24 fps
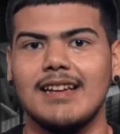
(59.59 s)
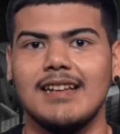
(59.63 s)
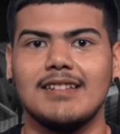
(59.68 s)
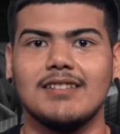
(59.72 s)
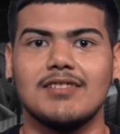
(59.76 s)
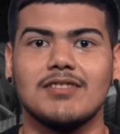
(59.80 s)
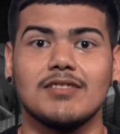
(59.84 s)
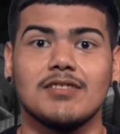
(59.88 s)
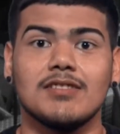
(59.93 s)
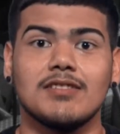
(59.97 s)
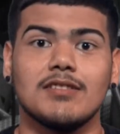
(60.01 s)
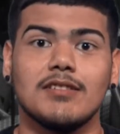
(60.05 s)

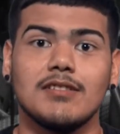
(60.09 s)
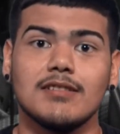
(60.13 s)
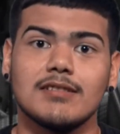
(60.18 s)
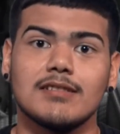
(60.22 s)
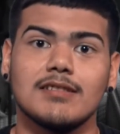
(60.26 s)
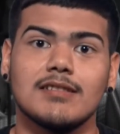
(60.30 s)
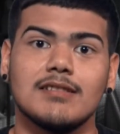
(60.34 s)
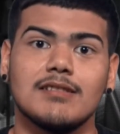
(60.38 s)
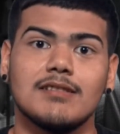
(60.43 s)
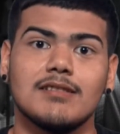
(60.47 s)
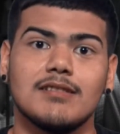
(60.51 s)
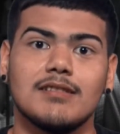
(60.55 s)
it
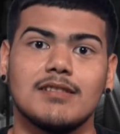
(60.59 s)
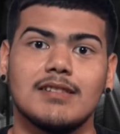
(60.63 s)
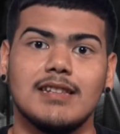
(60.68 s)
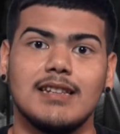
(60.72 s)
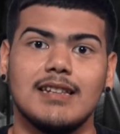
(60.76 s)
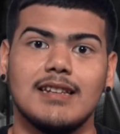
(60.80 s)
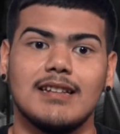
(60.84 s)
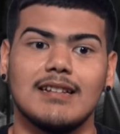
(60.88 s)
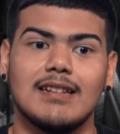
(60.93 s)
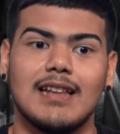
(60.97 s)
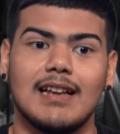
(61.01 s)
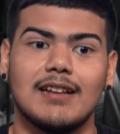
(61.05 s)
sucked
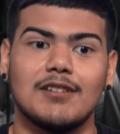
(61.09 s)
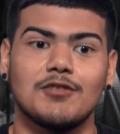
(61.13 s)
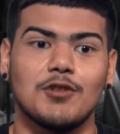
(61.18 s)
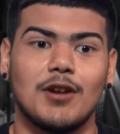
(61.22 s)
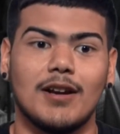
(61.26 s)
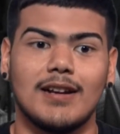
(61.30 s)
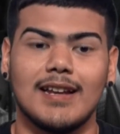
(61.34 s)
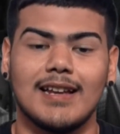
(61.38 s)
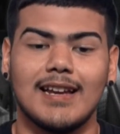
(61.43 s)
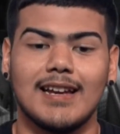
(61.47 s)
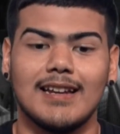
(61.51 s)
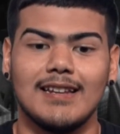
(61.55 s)
seeing like
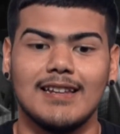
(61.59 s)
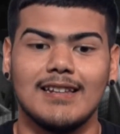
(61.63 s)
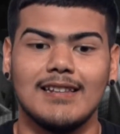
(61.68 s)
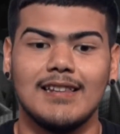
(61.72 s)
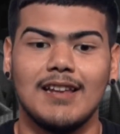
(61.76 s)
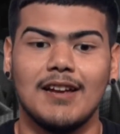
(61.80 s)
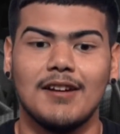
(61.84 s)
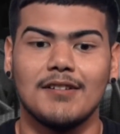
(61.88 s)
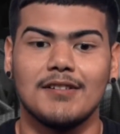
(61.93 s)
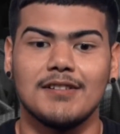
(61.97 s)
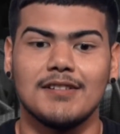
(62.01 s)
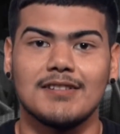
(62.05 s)
trying to get in
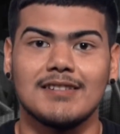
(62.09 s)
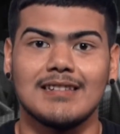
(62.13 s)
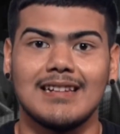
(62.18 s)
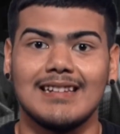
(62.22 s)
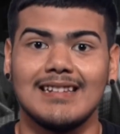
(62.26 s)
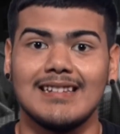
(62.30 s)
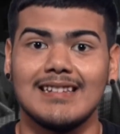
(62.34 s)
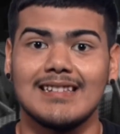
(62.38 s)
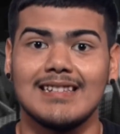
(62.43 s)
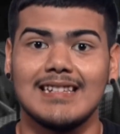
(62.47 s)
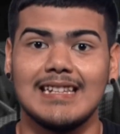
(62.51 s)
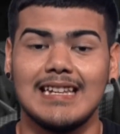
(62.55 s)
there and
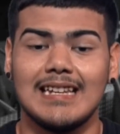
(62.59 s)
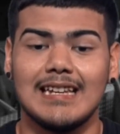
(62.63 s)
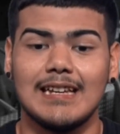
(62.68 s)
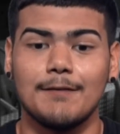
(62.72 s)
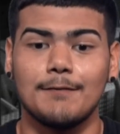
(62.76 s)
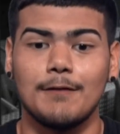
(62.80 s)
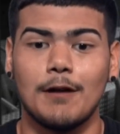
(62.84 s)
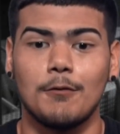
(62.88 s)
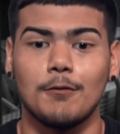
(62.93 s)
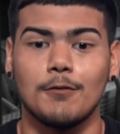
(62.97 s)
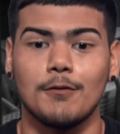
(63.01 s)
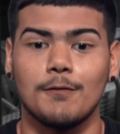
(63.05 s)
seeing
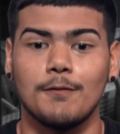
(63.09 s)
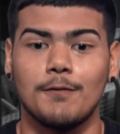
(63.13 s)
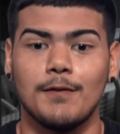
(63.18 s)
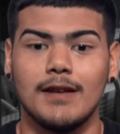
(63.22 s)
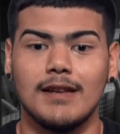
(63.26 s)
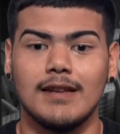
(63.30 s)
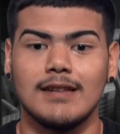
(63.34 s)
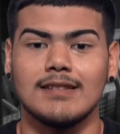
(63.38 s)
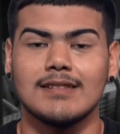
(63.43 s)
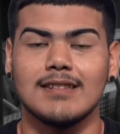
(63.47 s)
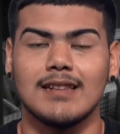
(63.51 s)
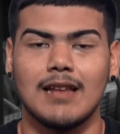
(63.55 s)
if I would
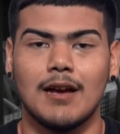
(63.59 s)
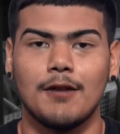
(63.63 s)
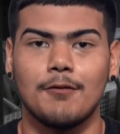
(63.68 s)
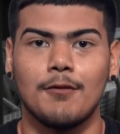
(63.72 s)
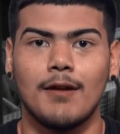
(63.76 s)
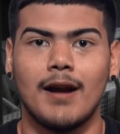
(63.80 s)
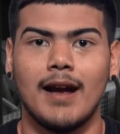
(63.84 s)
fit into that